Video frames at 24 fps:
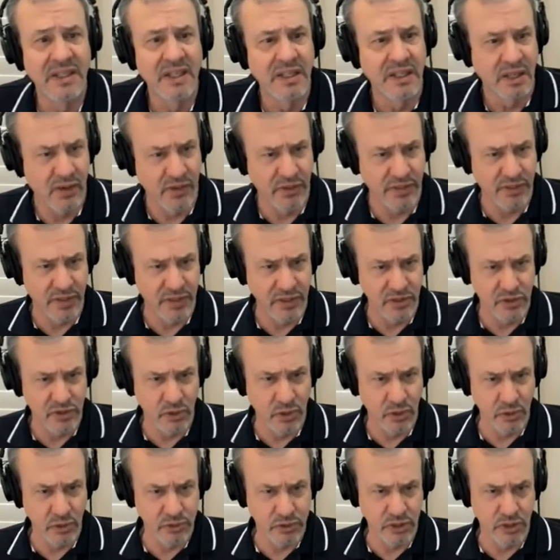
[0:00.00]
I think it's
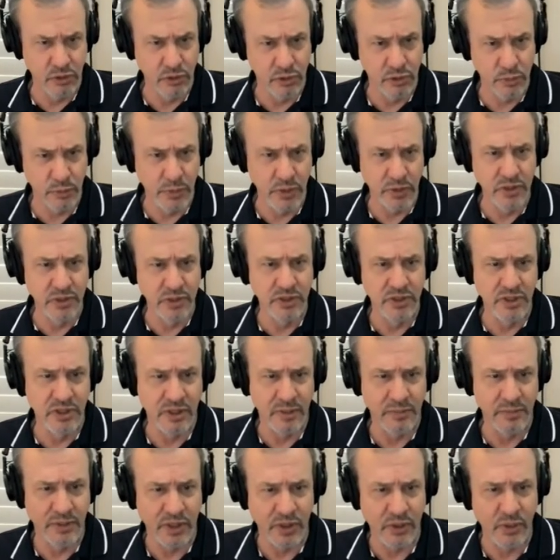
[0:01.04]
called Skills Bridge.
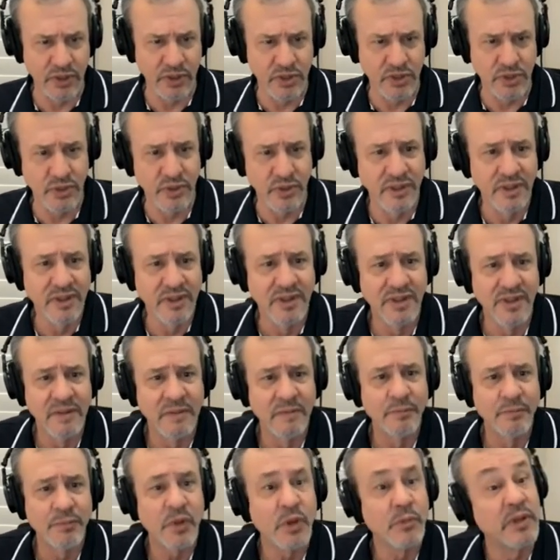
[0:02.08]
I'm not quite sure.
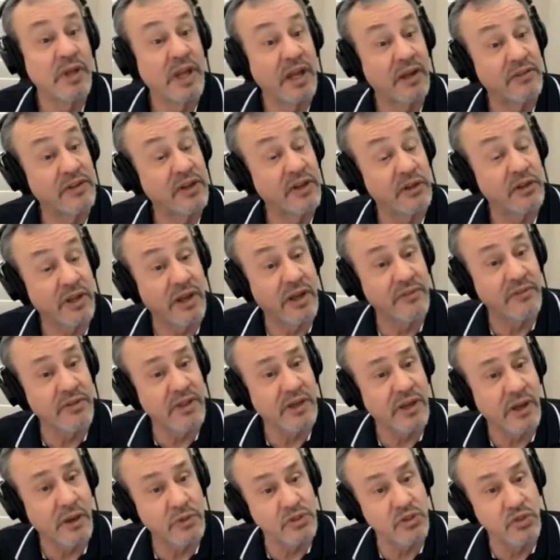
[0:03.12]
But nearly
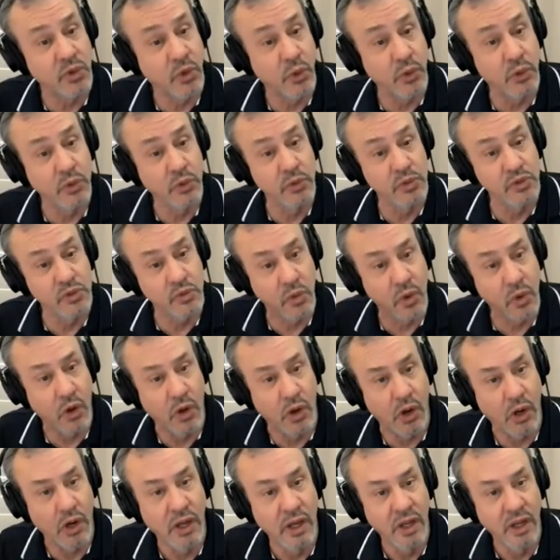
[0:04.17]
everything I was told was
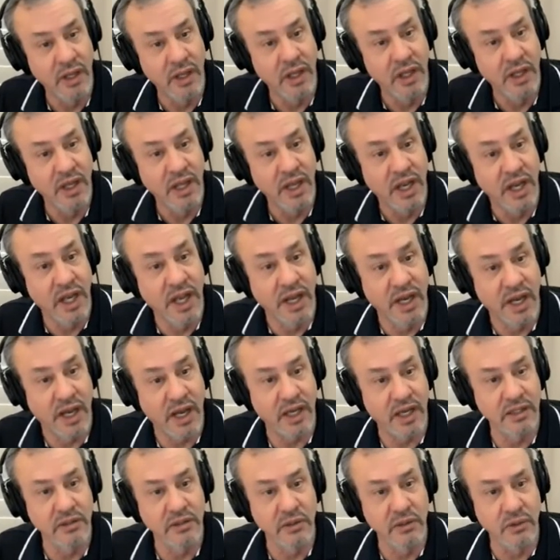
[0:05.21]
wrong. And
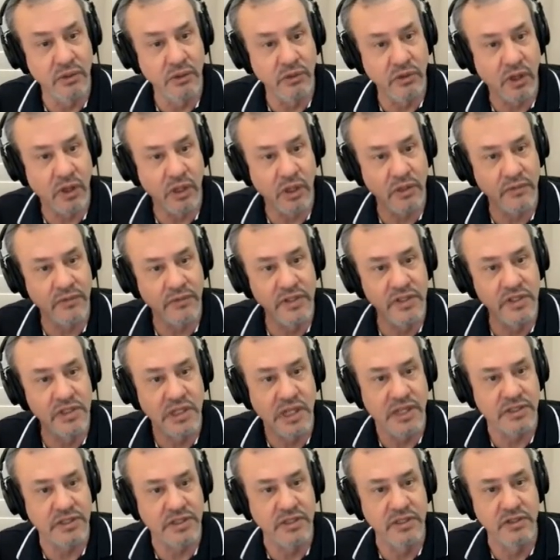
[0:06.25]
I learned all of these
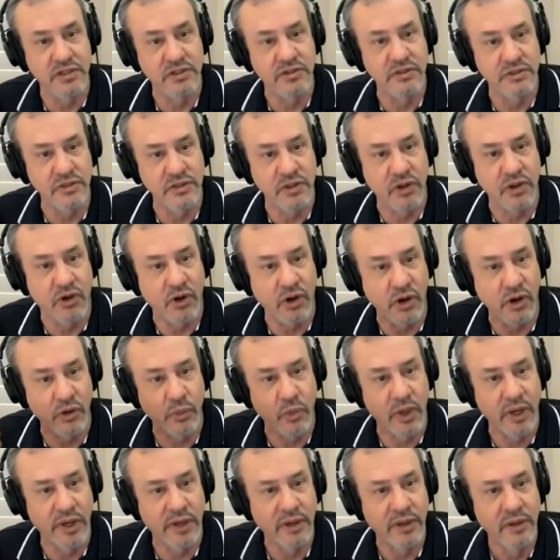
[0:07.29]
lessons the hard
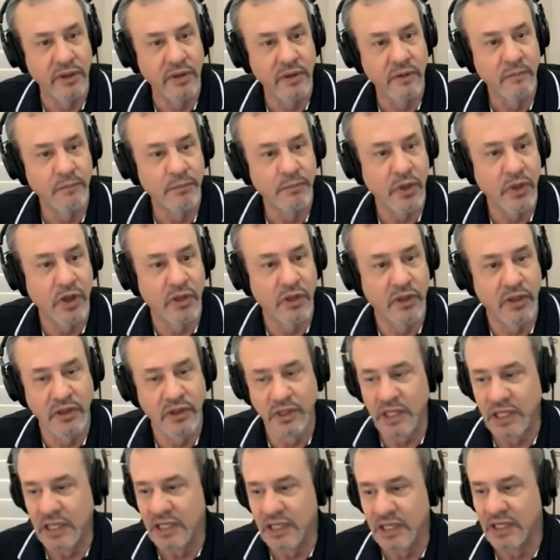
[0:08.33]
way.
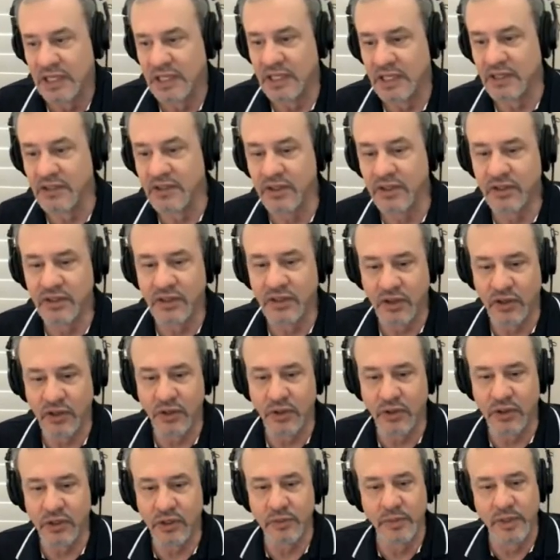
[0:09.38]
That it didn't
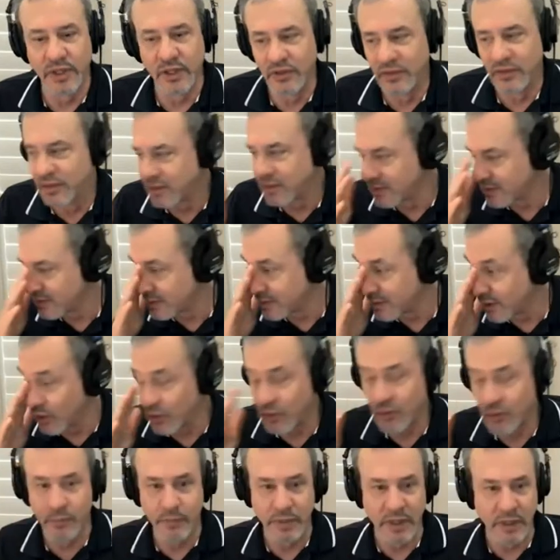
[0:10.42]
occur to me that
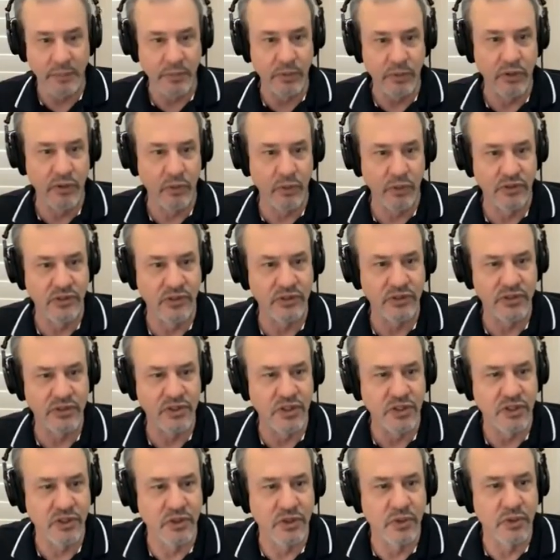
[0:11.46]
the people that were
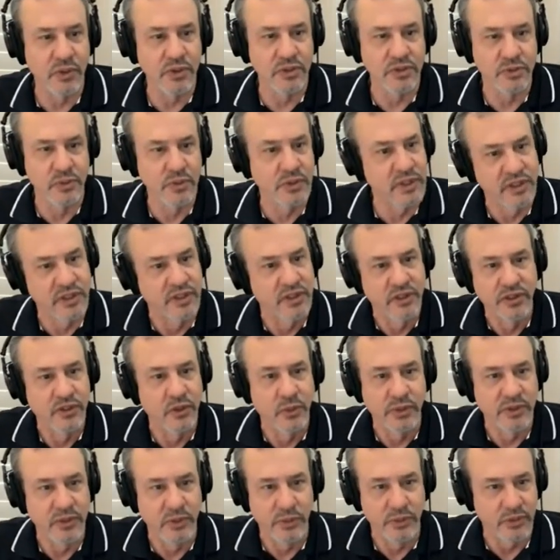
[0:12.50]
teaching the course really didn't know
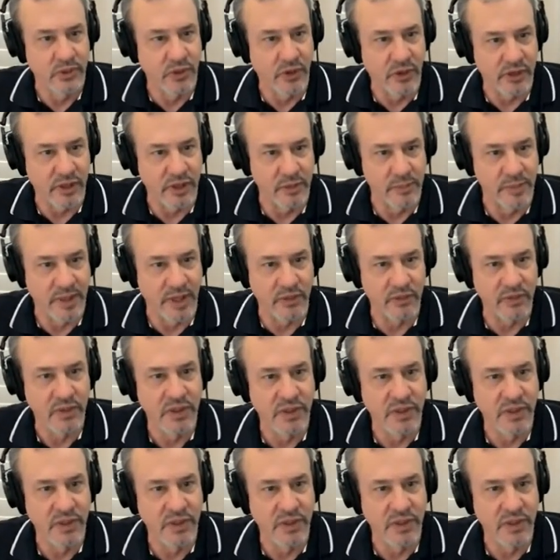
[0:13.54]
what they were talking about.